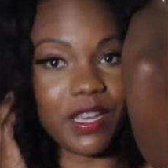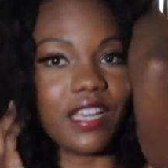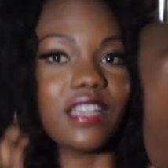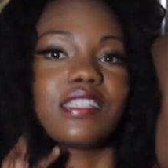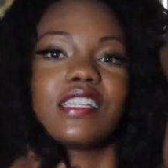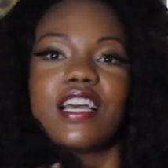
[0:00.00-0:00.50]

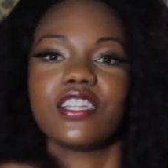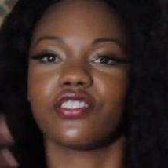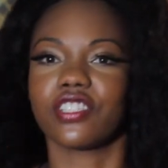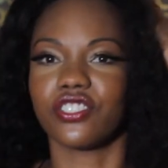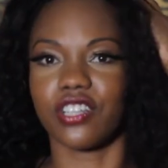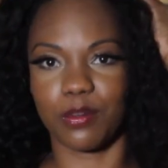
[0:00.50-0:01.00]
make it
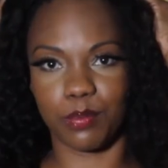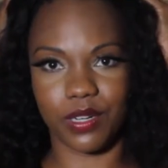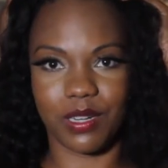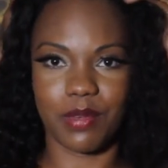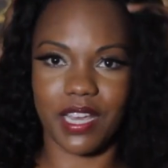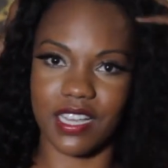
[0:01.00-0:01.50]
exaggerated, try to
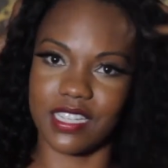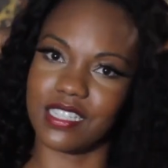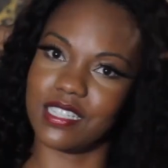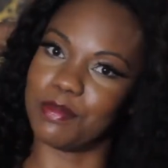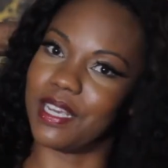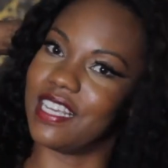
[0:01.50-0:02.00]
put it back in
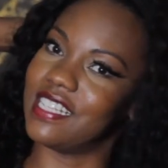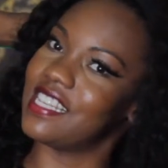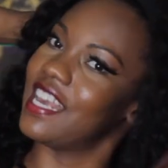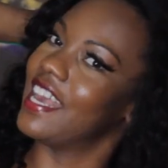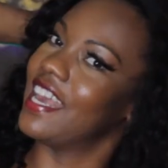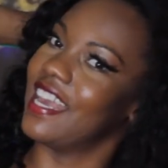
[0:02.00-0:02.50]
its
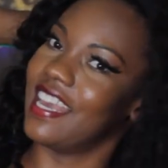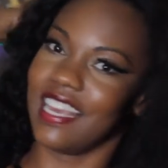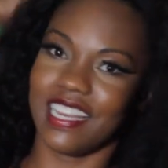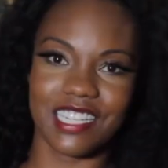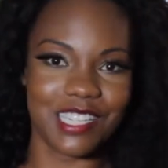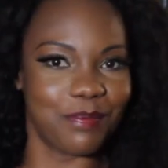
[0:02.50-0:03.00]
space,
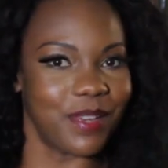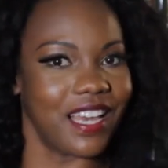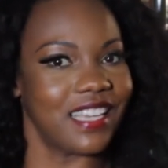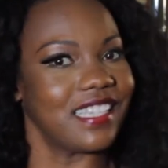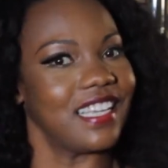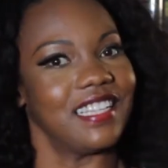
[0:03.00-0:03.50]

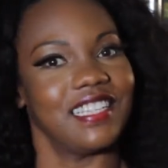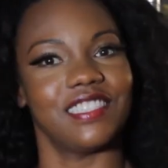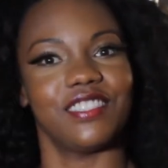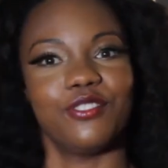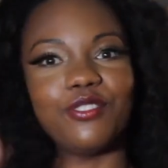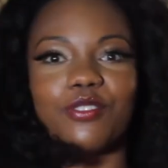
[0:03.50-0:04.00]
and
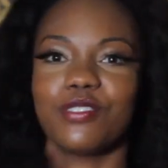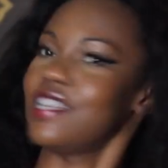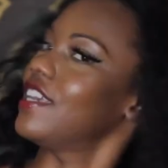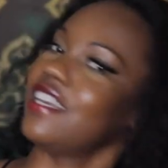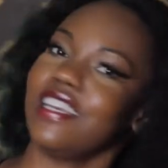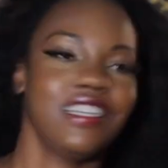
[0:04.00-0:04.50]
then, you know, take it